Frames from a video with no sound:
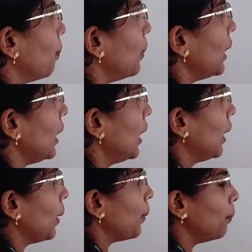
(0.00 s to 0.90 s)

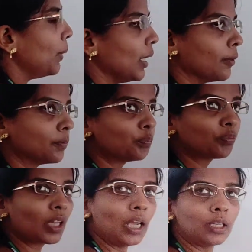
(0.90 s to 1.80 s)
B,
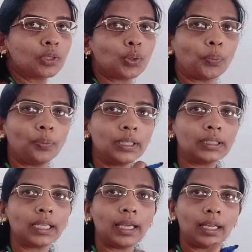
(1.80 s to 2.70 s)
B. So,
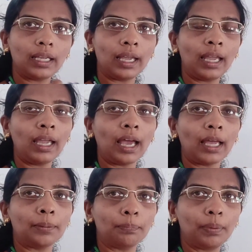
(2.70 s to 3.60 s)
with A
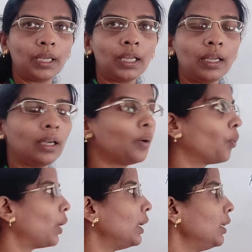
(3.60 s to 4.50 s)
and
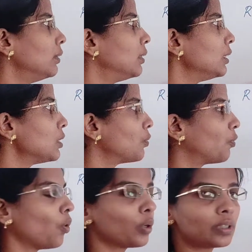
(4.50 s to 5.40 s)
B, only
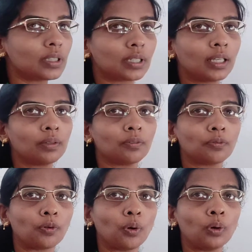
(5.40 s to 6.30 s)
this four
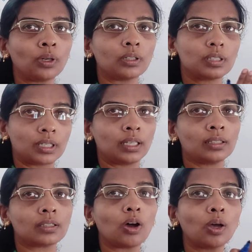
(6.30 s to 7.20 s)

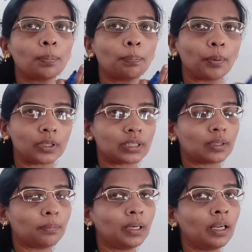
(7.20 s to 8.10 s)
strings are
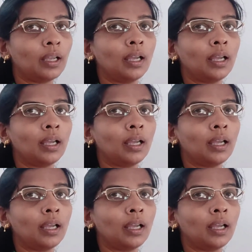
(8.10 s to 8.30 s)
possible